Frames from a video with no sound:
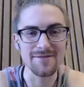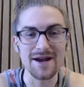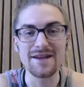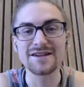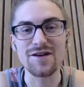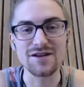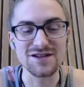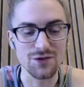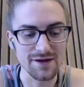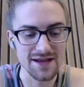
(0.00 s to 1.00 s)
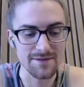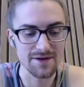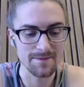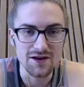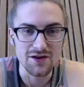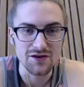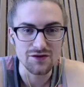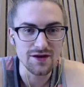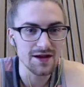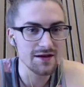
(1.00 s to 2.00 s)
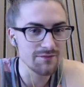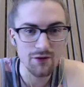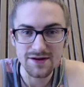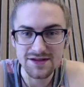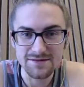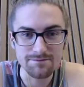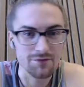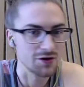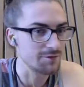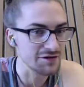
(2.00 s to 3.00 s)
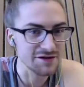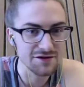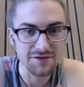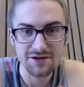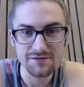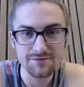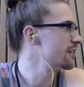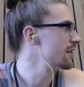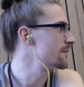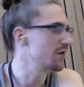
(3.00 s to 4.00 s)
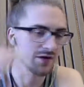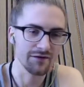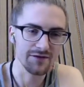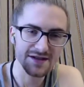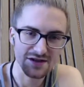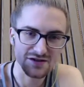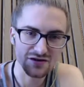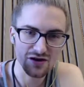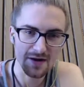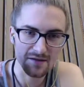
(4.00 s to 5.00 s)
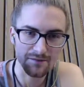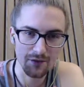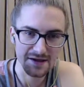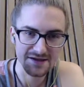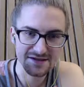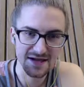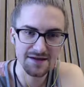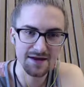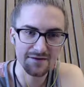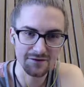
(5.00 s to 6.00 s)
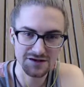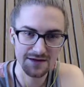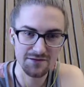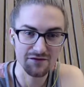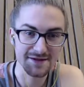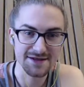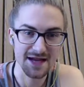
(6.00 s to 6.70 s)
And as far as scorekeeping, you get points per person you kill. You want to reach a certain amount of points, and then the first team to reach that